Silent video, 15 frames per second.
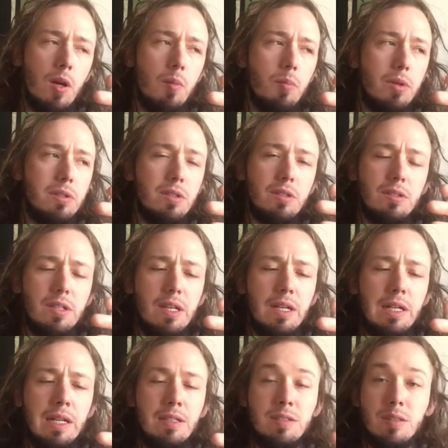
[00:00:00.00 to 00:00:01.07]
but to see it
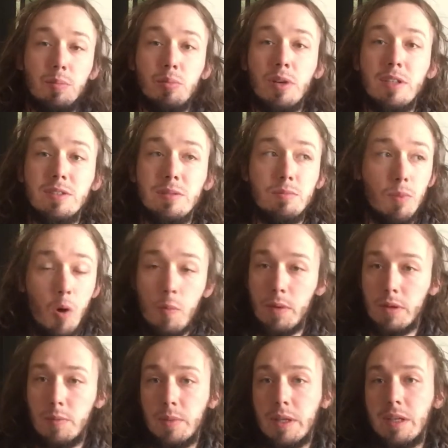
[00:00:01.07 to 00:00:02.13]
as the present
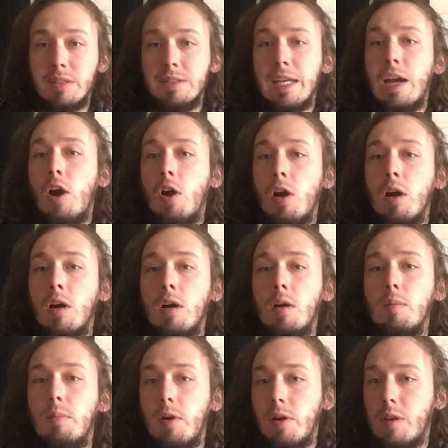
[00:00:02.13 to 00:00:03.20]
moment, because they are
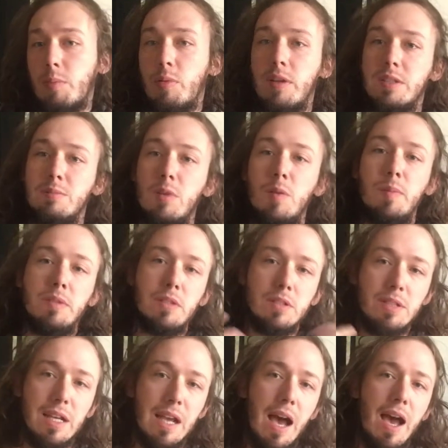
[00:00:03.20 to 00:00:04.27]
part of the present moment,
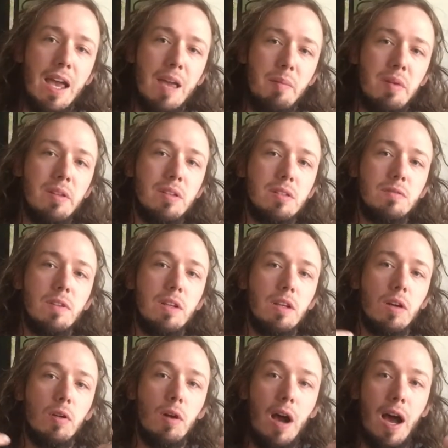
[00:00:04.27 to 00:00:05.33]
just like I am in this video.